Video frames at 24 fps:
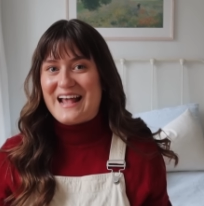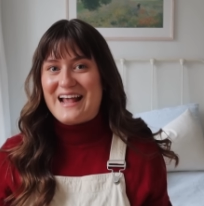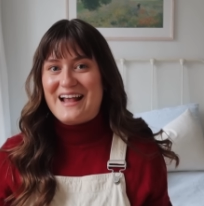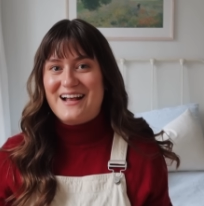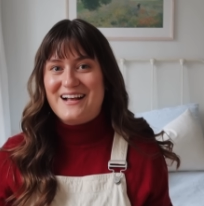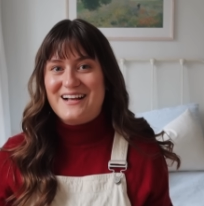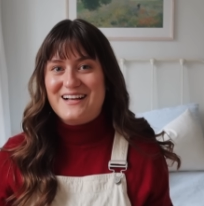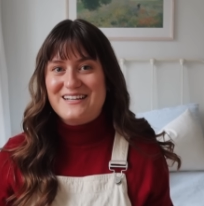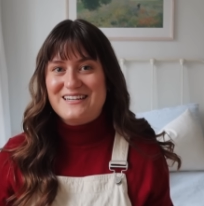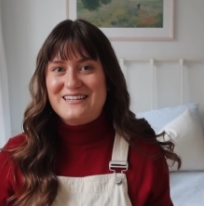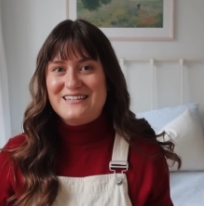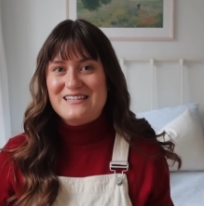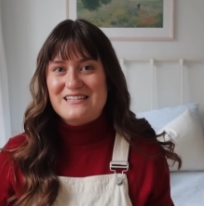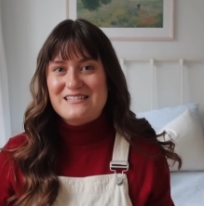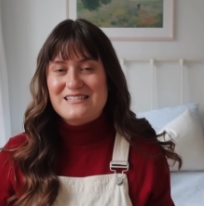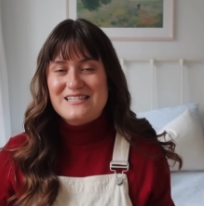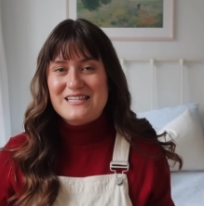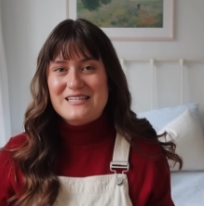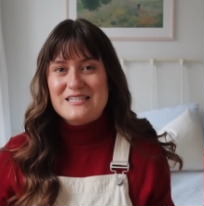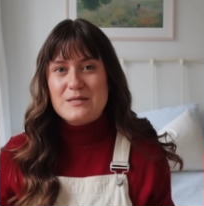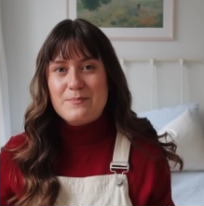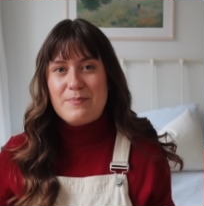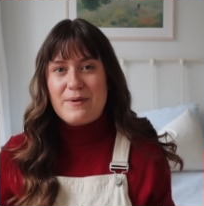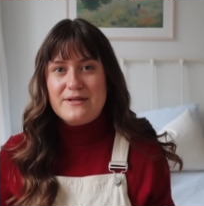and
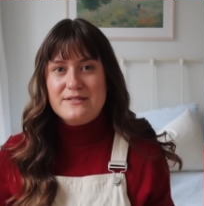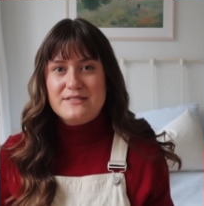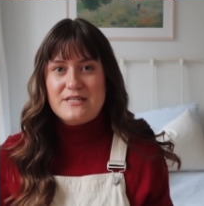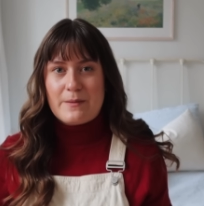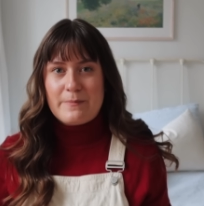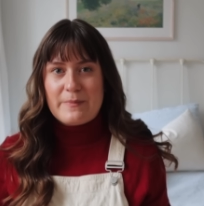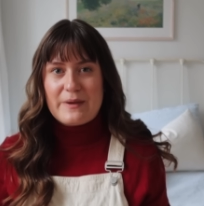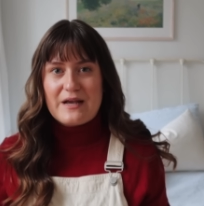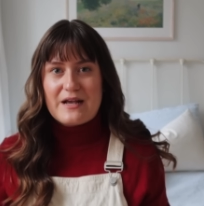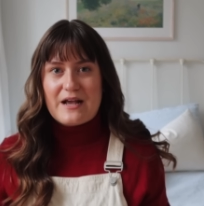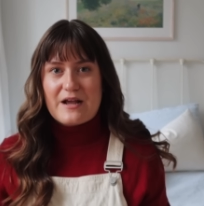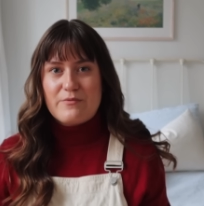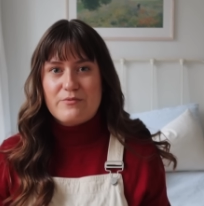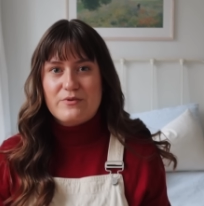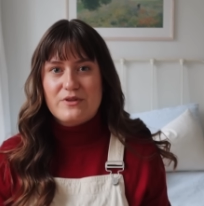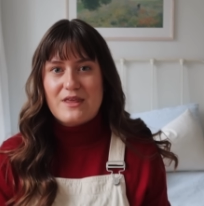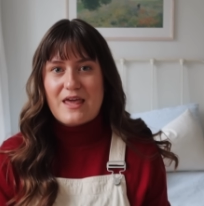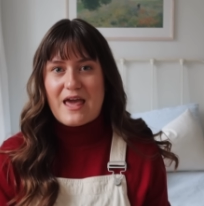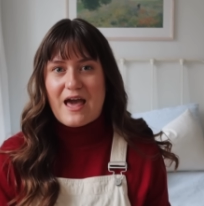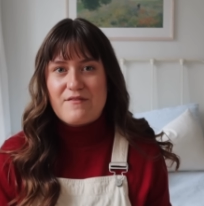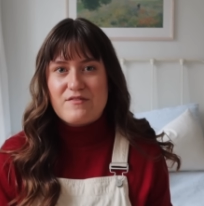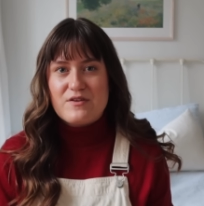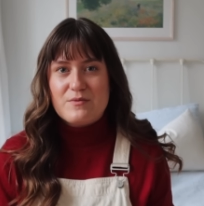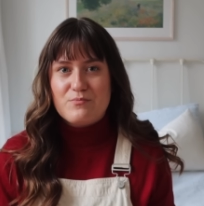since the pandemic I
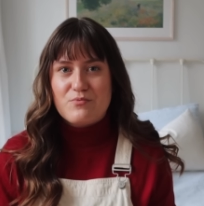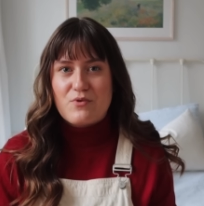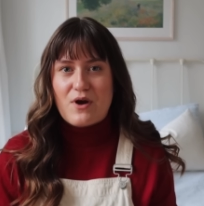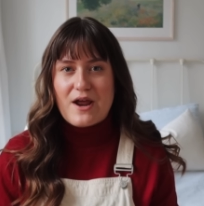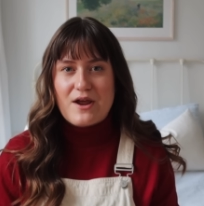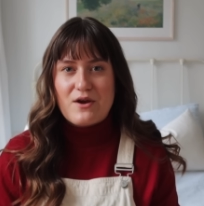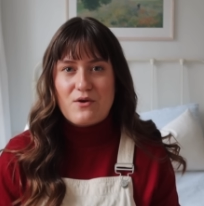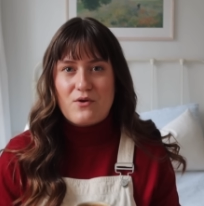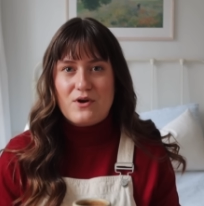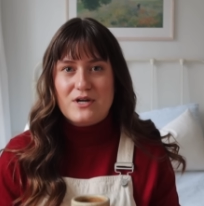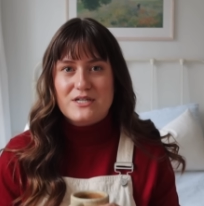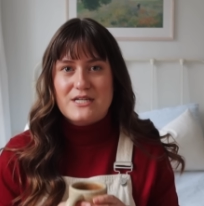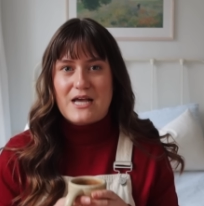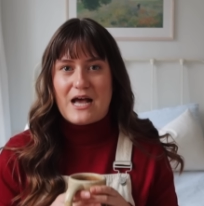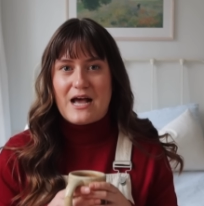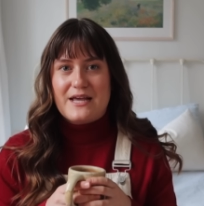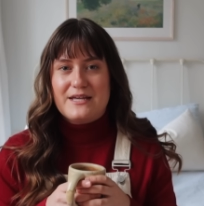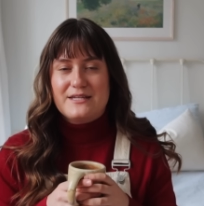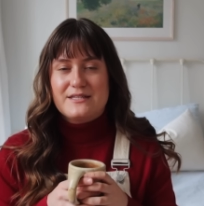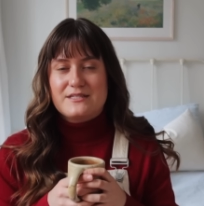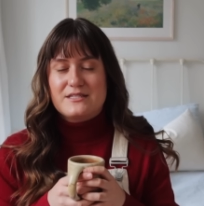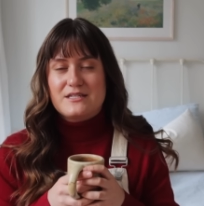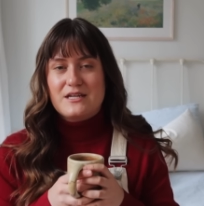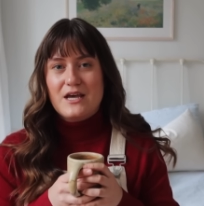really haven't
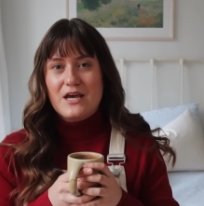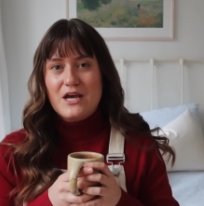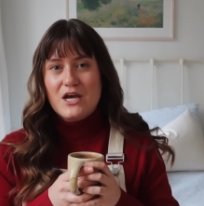prioritized